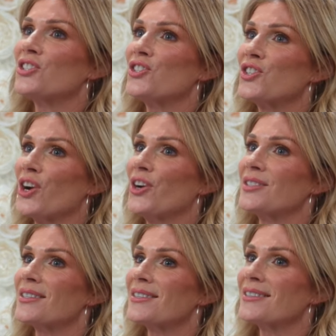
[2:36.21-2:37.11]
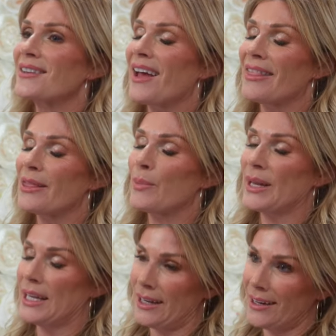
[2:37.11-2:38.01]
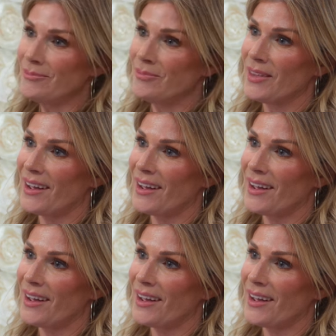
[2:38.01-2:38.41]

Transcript: start at the beginning.